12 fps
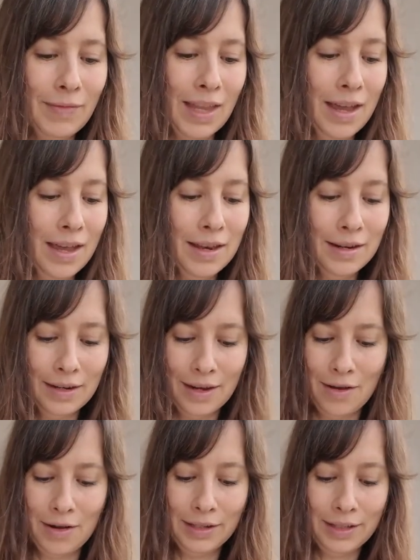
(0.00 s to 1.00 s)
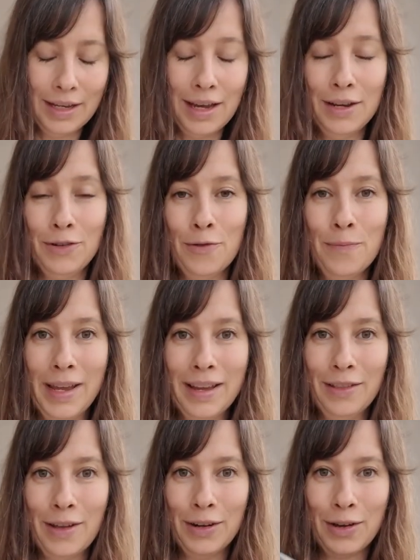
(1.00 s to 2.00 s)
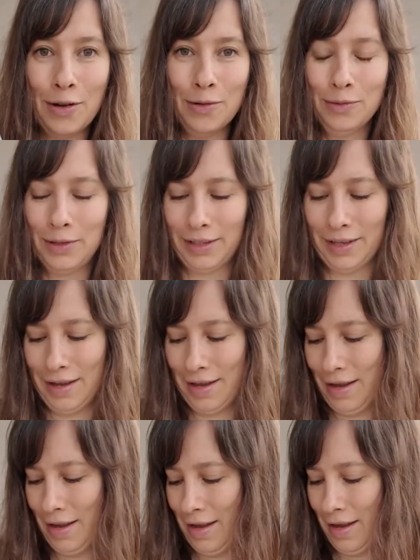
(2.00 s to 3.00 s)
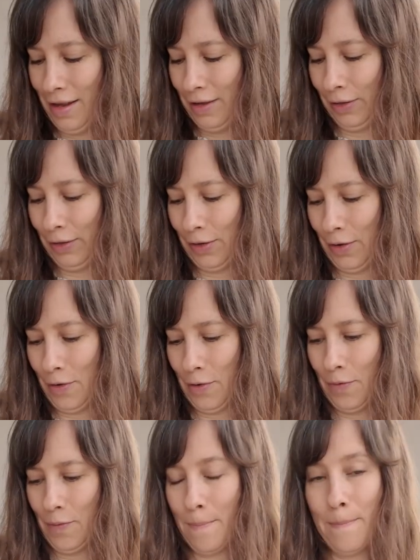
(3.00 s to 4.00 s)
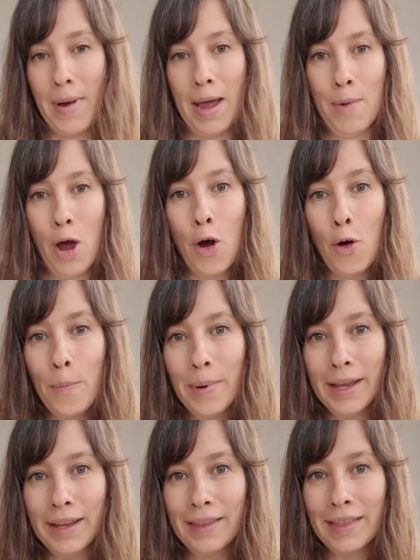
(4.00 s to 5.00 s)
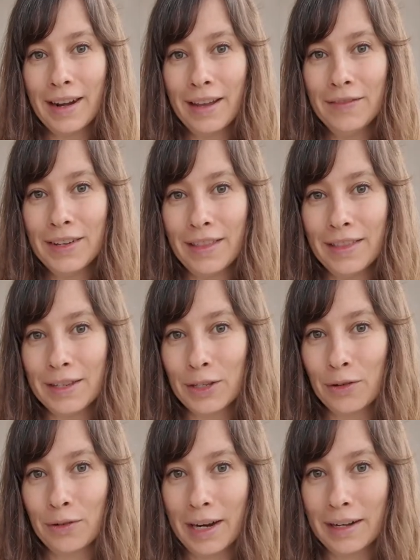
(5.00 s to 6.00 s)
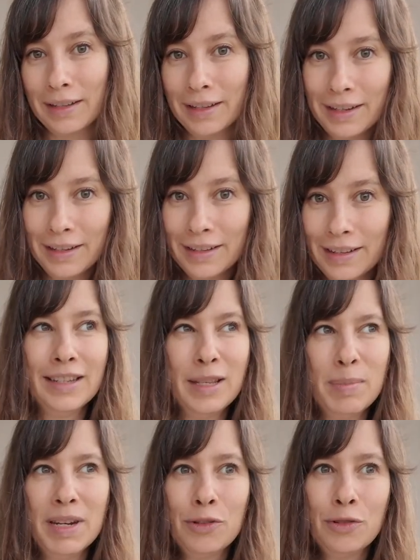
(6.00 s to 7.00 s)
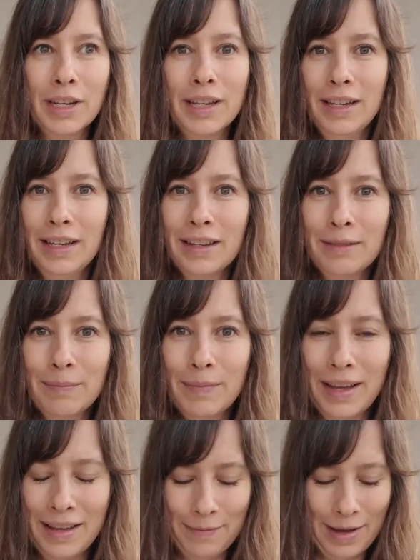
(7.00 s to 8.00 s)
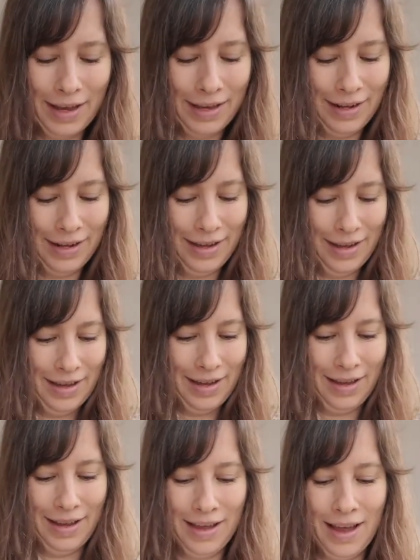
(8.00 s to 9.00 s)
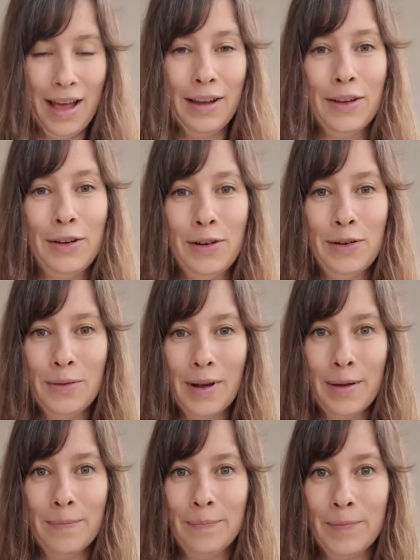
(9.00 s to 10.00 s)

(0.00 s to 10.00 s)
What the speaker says: And honestly, I don't make a lot of coats, so I'm hoping that I've done this correctly. It's a bit tricky, but I'm going to